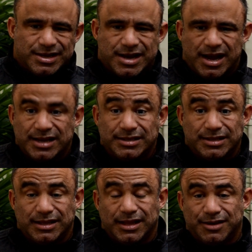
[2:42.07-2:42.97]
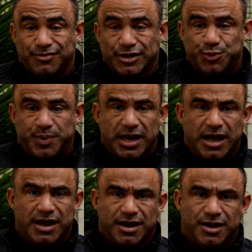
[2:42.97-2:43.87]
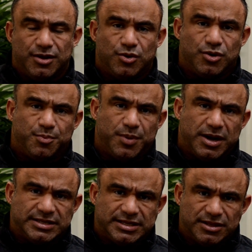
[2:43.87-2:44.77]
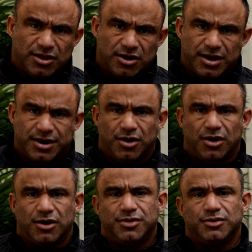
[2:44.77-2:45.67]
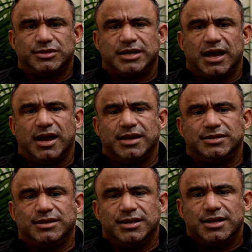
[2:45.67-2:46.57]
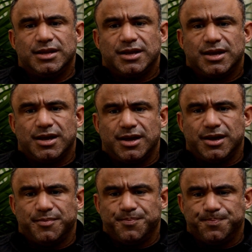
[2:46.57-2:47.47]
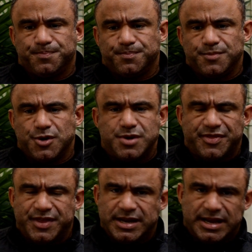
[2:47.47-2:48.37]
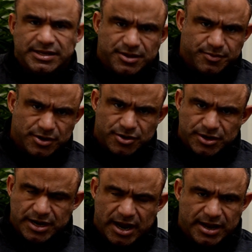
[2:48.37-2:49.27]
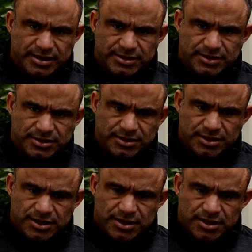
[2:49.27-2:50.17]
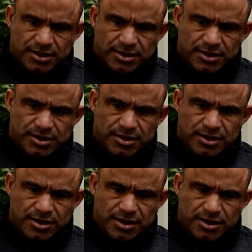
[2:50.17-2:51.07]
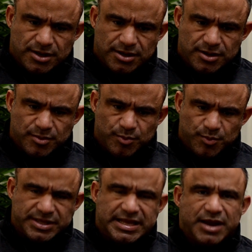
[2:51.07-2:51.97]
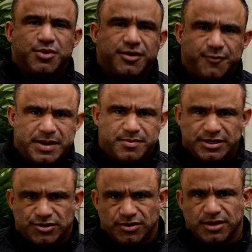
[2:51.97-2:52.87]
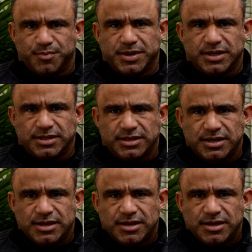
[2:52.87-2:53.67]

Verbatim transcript: guys like Rich Piana or Bostin Loyd, all those guys, um, you know, nothing against them. They're good guys. Uh, but they would have been Mr. Olympians,